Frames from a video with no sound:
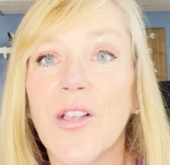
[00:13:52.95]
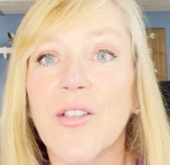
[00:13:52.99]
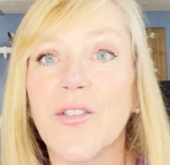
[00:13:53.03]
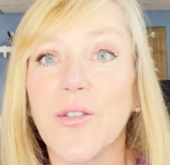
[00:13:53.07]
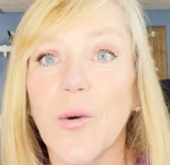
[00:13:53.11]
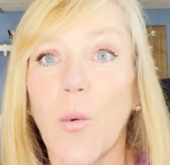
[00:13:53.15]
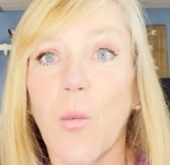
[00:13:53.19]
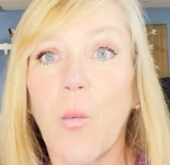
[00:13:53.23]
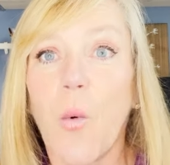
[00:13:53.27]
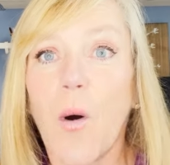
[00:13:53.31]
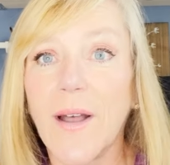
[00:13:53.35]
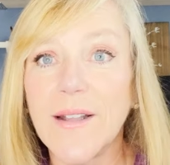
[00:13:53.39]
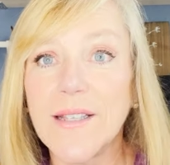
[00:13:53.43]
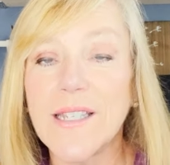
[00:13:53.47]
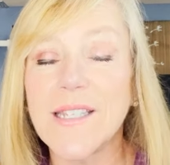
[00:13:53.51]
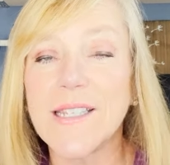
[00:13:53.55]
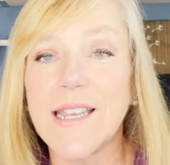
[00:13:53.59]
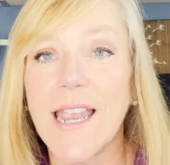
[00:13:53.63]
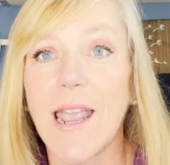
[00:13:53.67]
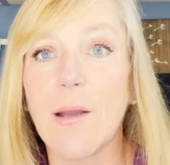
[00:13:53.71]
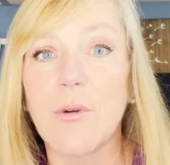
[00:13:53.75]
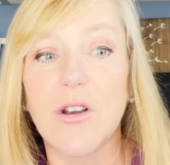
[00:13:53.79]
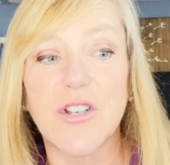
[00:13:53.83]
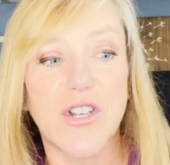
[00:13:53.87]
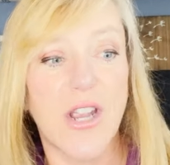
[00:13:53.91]
the one
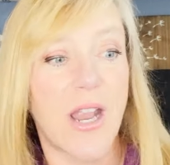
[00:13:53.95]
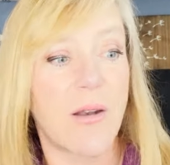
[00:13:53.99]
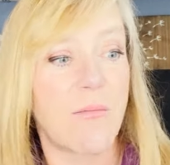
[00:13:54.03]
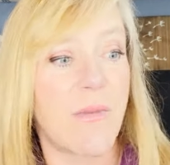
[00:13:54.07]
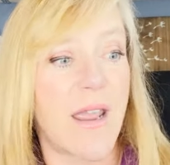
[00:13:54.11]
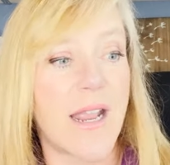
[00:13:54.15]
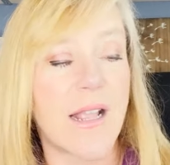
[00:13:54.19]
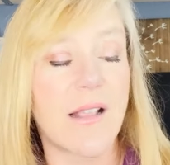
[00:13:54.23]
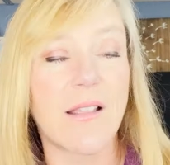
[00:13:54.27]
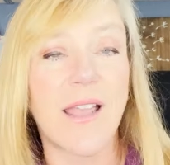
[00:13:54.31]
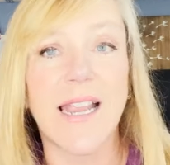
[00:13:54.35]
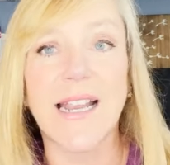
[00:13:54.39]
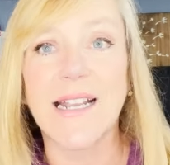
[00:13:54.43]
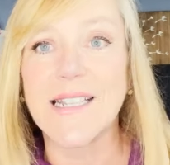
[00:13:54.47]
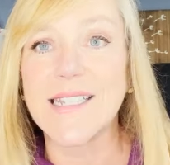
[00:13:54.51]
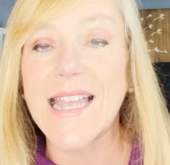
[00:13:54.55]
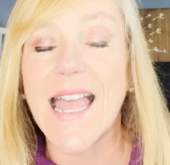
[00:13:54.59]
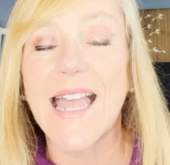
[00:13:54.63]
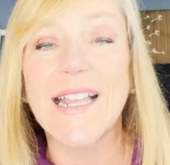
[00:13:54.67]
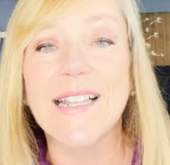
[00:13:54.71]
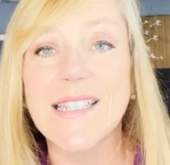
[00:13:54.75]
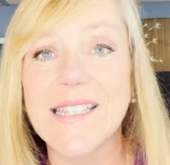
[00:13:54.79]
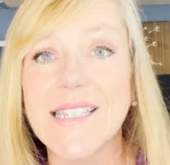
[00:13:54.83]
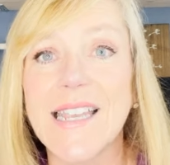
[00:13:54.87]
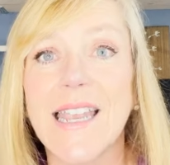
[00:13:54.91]
sandwich and make like
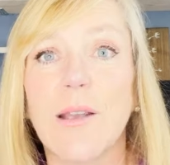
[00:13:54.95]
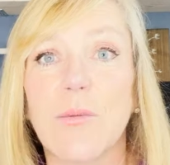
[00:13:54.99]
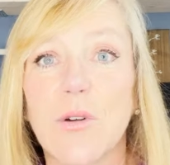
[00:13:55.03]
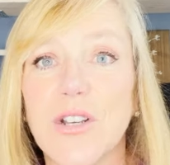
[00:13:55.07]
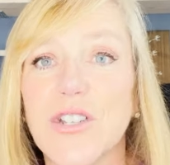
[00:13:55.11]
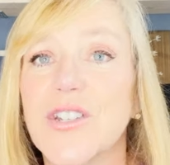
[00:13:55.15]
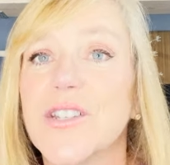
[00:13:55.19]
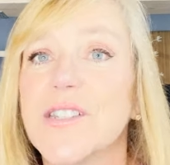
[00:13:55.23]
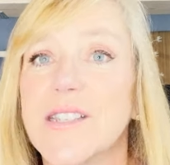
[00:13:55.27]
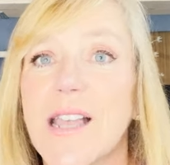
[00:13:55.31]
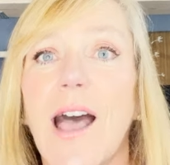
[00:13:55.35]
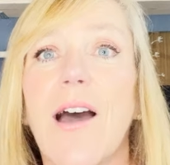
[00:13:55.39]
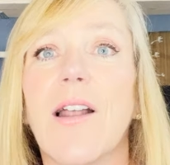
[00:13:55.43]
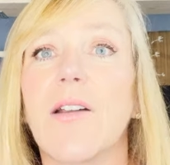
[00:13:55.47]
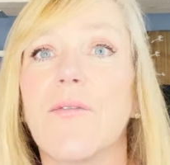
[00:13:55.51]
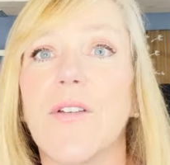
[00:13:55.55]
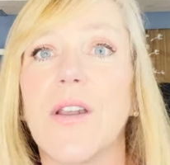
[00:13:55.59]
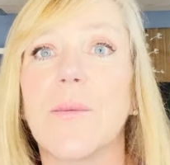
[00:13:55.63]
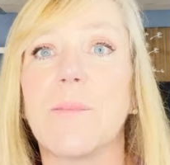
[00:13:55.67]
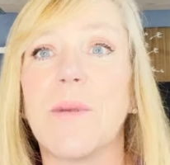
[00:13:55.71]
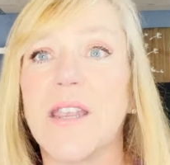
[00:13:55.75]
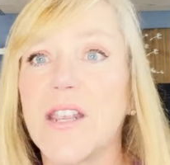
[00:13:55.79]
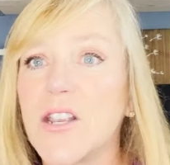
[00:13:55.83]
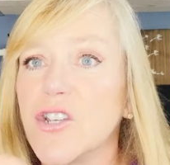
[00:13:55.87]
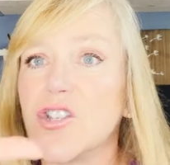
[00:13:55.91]
ten sandwiches out of
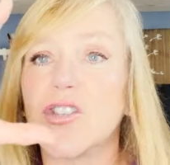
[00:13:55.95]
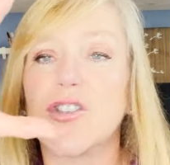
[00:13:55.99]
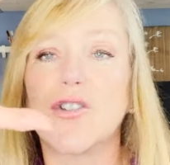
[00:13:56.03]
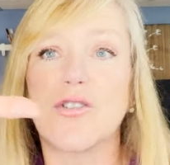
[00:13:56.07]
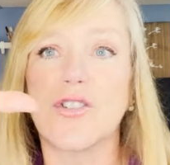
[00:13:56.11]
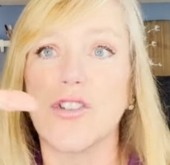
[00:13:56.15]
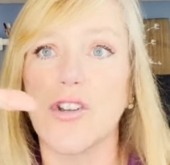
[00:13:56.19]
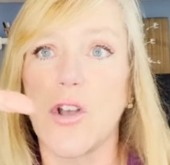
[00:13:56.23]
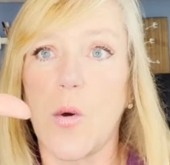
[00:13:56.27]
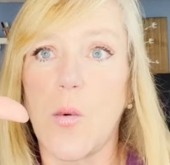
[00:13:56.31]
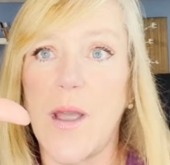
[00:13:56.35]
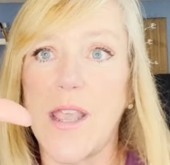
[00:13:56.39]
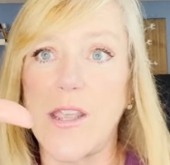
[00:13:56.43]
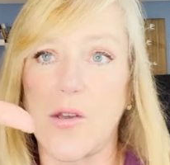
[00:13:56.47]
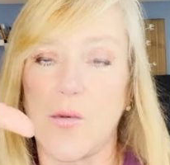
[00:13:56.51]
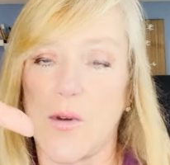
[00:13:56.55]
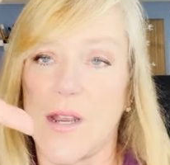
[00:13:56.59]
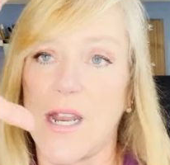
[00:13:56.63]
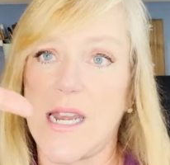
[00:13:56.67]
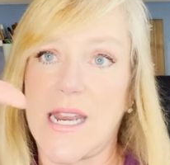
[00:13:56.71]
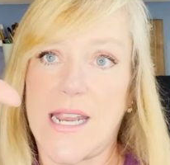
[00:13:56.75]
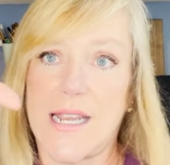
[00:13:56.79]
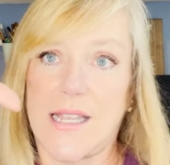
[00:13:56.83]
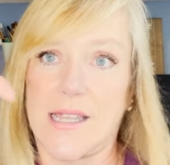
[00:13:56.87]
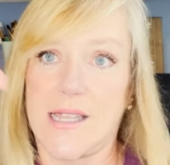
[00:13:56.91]
it because there's no way you
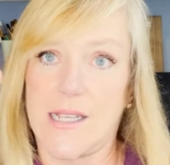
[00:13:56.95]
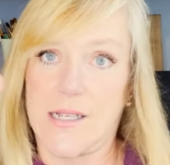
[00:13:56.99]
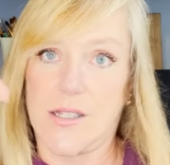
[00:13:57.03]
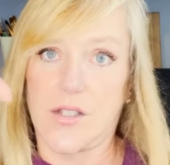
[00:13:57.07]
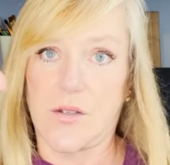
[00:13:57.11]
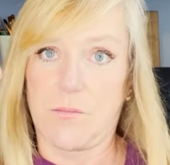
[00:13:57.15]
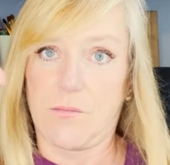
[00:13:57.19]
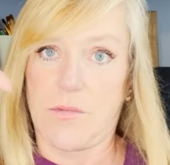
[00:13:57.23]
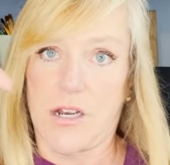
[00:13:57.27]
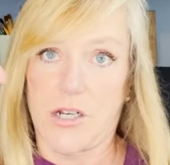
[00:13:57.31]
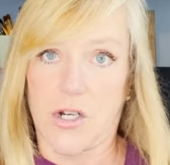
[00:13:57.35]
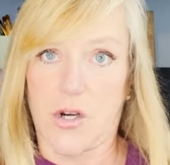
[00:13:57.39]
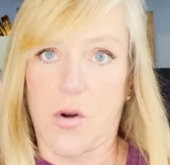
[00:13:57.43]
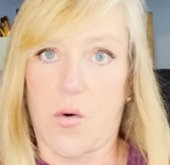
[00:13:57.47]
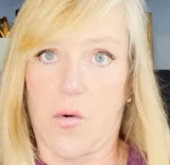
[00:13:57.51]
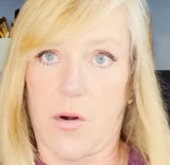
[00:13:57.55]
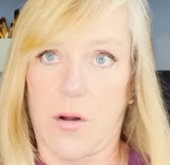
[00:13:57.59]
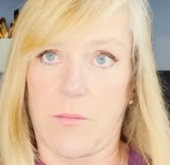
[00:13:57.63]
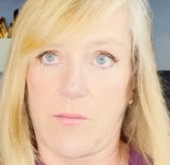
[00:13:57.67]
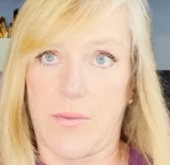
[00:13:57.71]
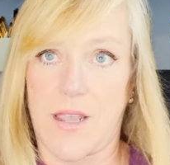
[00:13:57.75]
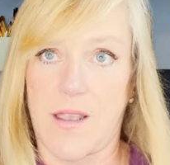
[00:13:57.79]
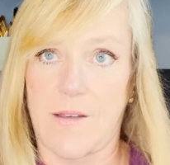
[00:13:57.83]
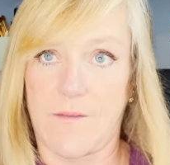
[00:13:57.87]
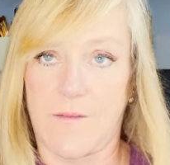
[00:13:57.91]
can eat this much
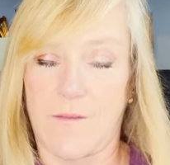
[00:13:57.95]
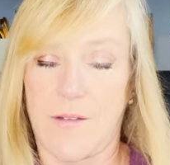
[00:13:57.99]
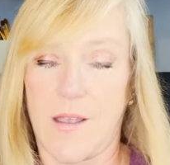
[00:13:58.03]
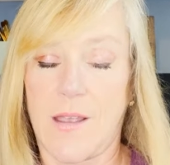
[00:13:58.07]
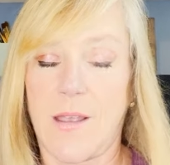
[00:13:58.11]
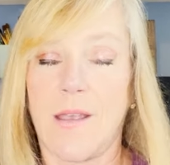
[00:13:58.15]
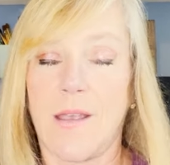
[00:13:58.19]
corned beef.